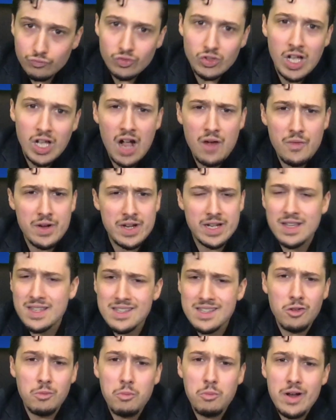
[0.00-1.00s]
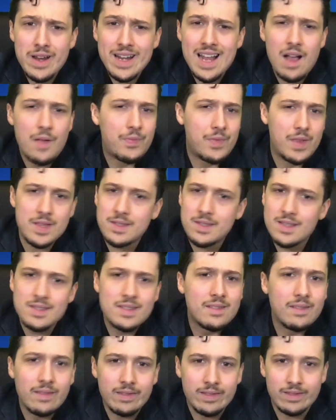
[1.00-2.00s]
However, he does still point out this
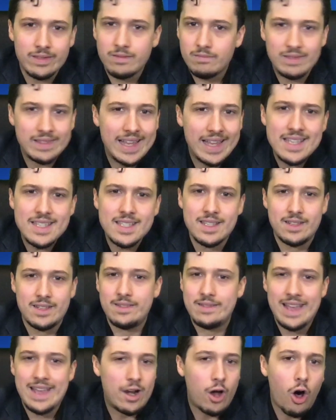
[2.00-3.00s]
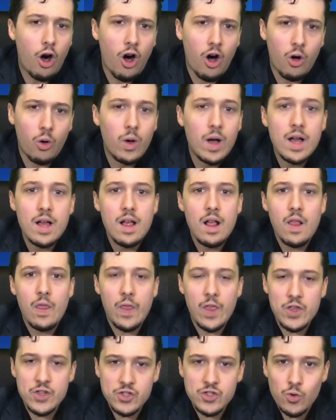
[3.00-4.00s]
doesn't lessen at all
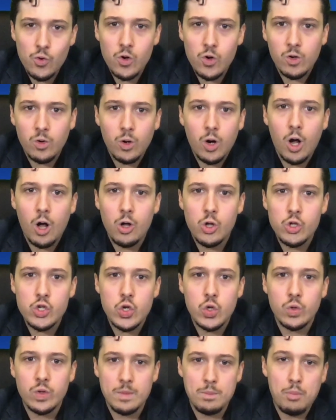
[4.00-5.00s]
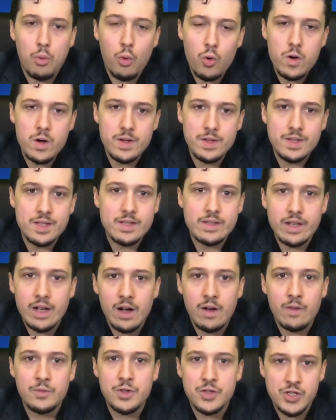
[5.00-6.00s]
the historical cultural importance
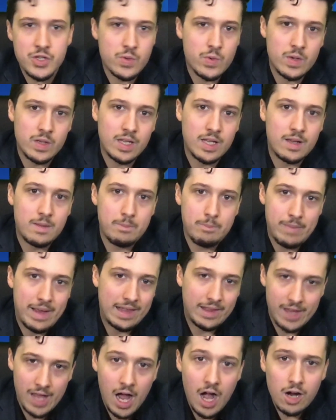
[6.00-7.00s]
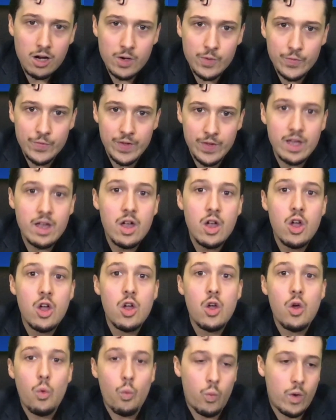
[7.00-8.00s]
of the Cyrillic paleography,
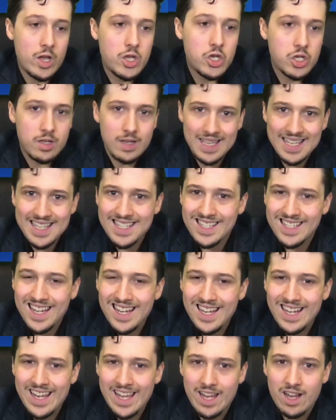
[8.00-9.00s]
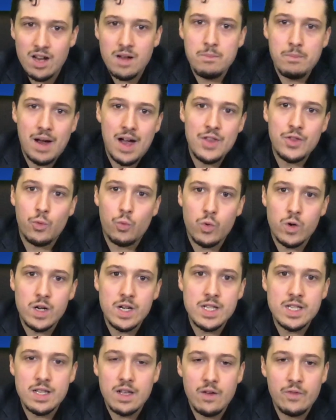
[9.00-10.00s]
which is seen here by the
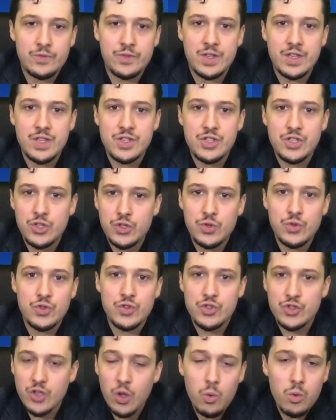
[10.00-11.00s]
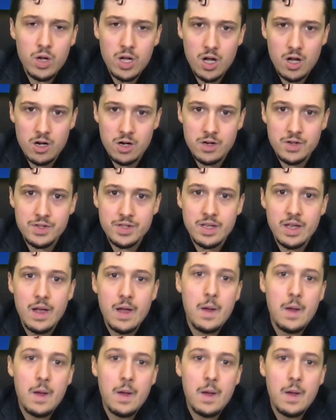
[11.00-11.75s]
works of these two stonecutters.